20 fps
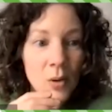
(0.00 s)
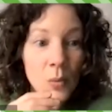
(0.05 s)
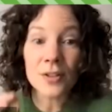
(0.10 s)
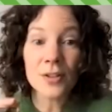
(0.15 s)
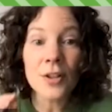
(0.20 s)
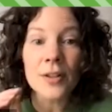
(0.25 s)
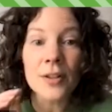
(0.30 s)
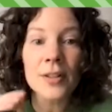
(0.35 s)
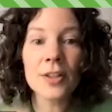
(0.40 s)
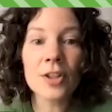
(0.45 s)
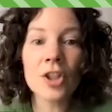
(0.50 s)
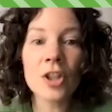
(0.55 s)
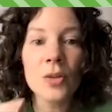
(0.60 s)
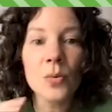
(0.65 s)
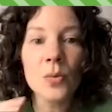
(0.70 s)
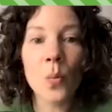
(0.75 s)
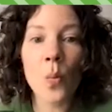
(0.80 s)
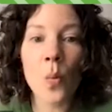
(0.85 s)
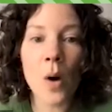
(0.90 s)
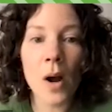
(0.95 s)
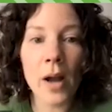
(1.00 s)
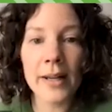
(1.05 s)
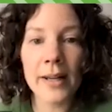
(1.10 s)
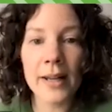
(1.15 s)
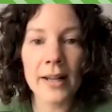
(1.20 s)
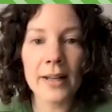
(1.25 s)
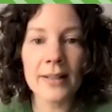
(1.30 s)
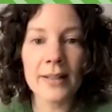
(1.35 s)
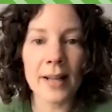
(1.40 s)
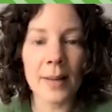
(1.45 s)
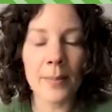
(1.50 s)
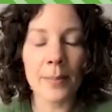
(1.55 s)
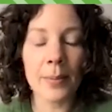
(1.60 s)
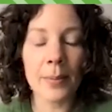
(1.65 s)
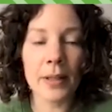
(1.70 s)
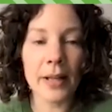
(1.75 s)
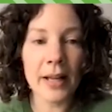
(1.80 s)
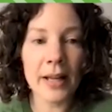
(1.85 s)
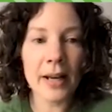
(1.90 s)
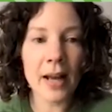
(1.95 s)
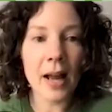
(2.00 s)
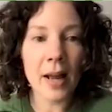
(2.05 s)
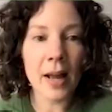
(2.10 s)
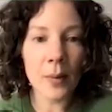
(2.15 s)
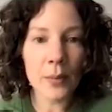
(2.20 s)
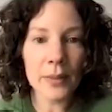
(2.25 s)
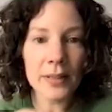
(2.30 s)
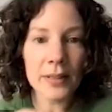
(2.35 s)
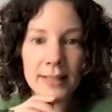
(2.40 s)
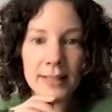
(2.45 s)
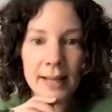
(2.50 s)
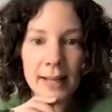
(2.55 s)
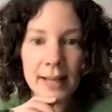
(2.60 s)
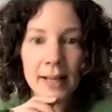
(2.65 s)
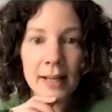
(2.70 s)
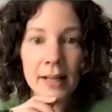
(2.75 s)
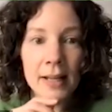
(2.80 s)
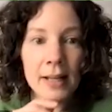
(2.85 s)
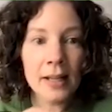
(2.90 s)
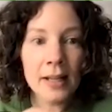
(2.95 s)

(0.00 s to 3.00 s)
So this is just one example. And I would say